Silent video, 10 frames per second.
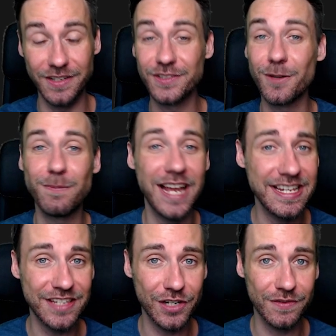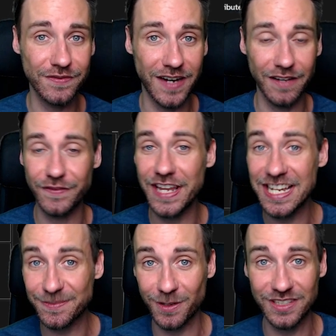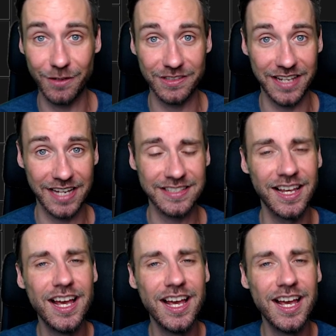so PlayStation 5, Xbox Series X,